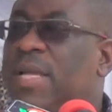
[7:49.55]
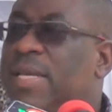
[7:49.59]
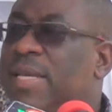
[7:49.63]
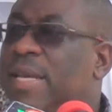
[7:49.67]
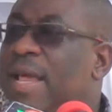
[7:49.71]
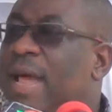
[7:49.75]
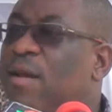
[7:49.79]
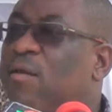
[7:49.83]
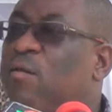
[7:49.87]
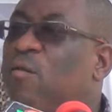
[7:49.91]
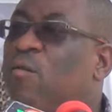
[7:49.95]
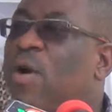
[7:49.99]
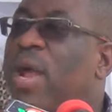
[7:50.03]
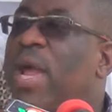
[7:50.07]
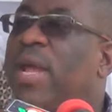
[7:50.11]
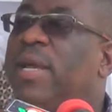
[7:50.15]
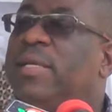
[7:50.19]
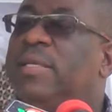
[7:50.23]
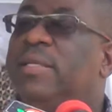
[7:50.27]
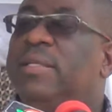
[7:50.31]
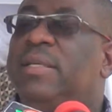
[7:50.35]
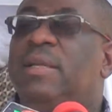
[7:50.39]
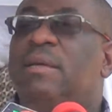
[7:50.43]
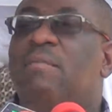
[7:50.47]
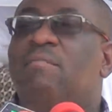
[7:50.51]
that
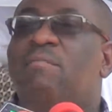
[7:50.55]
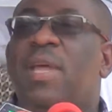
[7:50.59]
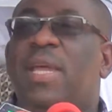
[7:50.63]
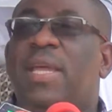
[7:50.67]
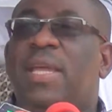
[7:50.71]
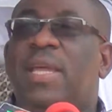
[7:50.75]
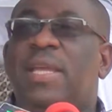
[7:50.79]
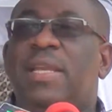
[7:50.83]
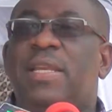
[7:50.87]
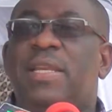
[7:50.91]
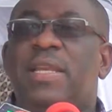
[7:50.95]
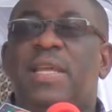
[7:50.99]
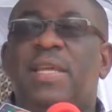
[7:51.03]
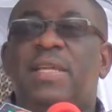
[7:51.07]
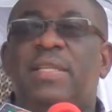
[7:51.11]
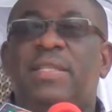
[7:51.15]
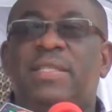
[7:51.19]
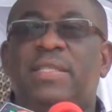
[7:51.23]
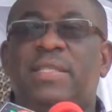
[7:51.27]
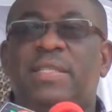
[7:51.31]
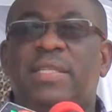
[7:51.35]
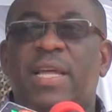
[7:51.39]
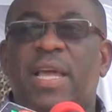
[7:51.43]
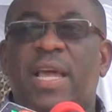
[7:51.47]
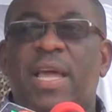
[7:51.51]
worked in making
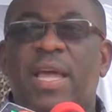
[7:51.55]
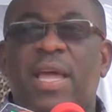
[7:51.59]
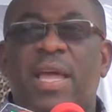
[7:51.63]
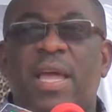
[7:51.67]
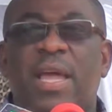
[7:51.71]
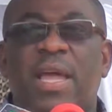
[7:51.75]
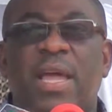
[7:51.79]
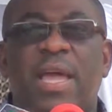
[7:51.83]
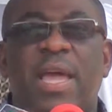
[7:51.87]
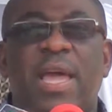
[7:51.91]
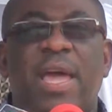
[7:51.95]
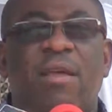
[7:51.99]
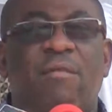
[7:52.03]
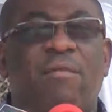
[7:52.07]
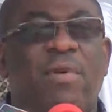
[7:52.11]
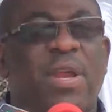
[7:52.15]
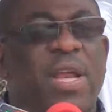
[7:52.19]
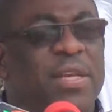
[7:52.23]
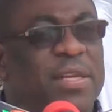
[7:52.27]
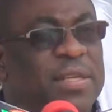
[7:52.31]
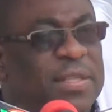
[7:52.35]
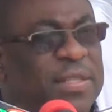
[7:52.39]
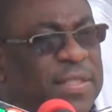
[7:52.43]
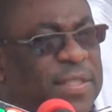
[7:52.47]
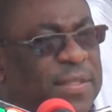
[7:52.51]
this a
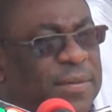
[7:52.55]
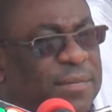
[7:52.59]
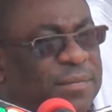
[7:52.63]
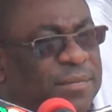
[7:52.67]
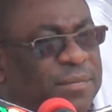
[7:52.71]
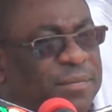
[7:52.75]
reality.